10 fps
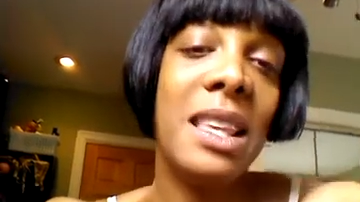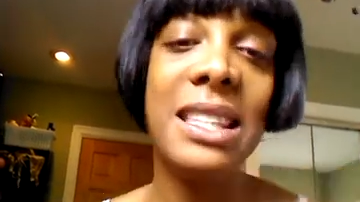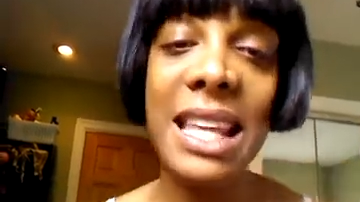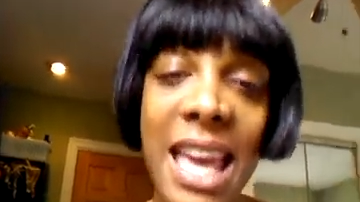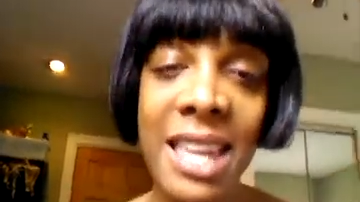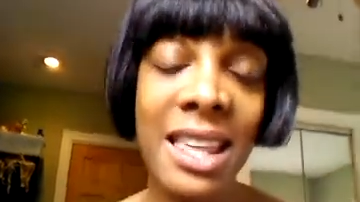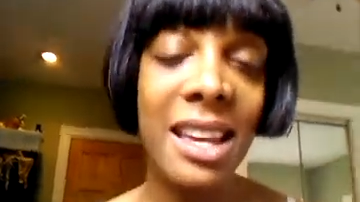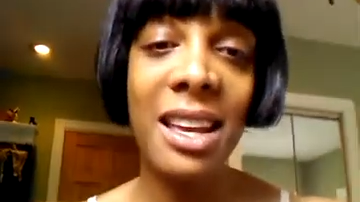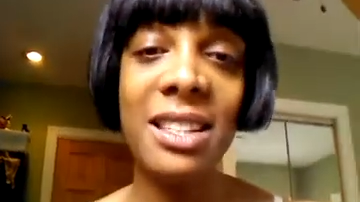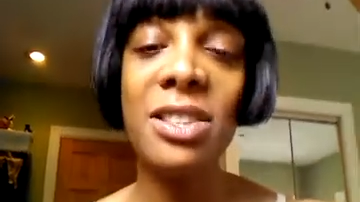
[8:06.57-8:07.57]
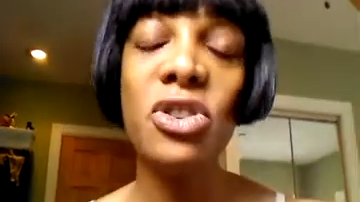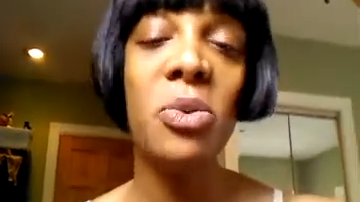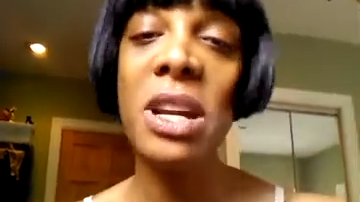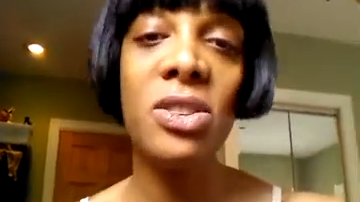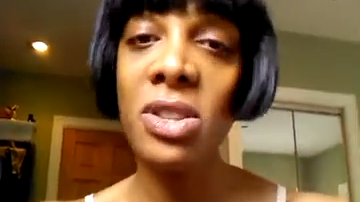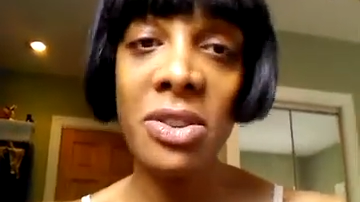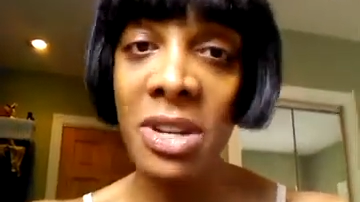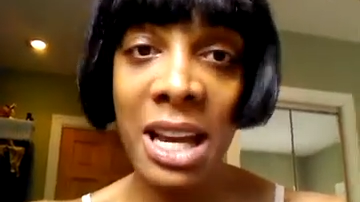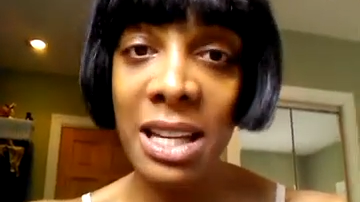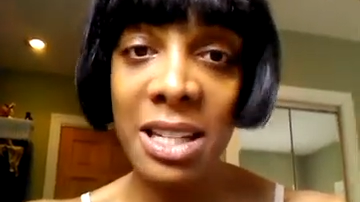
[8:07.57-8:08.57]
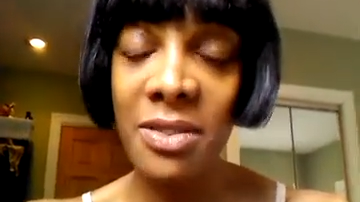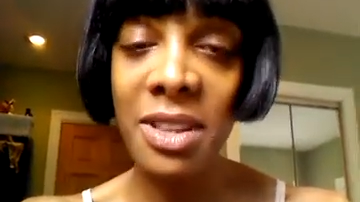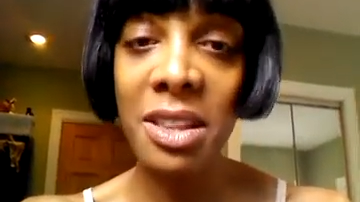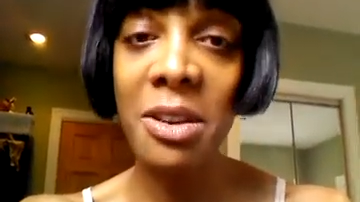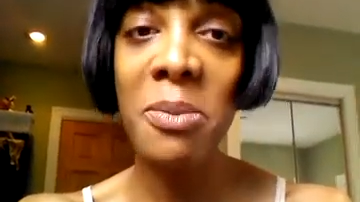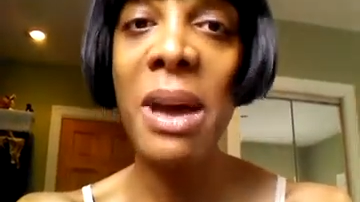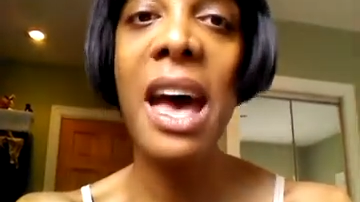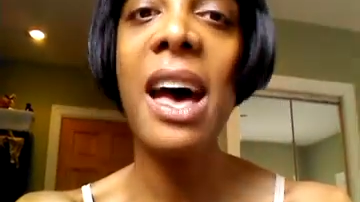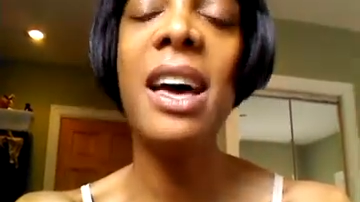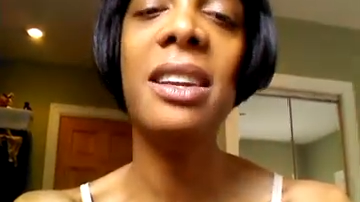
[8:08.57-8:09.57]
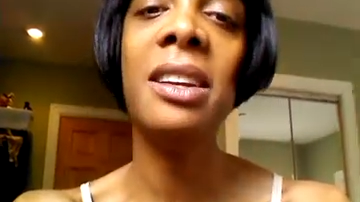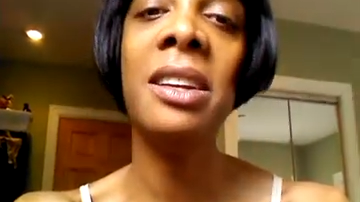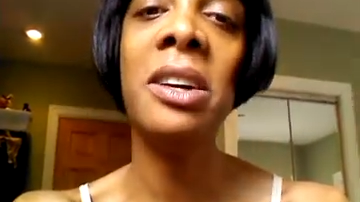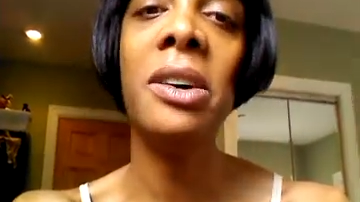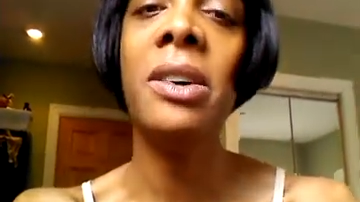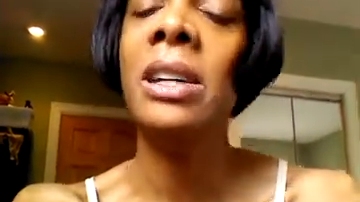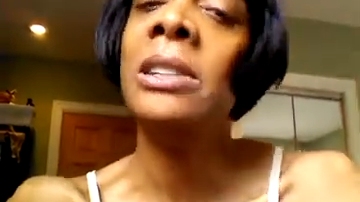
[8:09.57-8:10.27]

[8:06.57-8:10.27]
saying that situations are negative, that they're bad, you know.